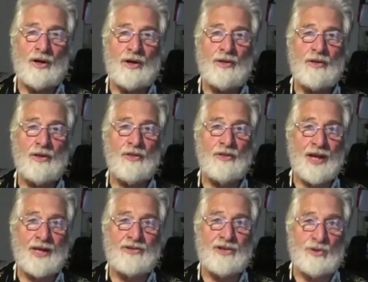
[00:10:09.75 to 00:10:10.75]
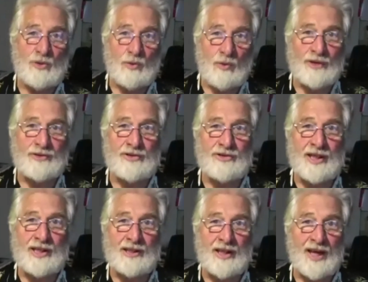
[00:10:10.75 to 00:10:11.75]
the things that you want to see in
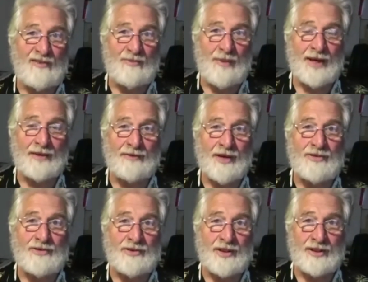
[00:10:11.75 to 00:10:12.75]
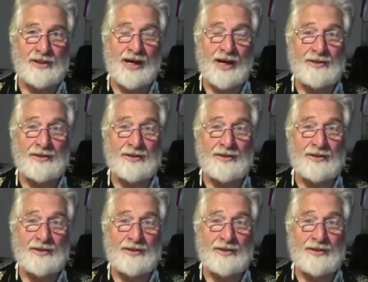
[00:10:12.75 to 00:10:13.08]
life manifest than not.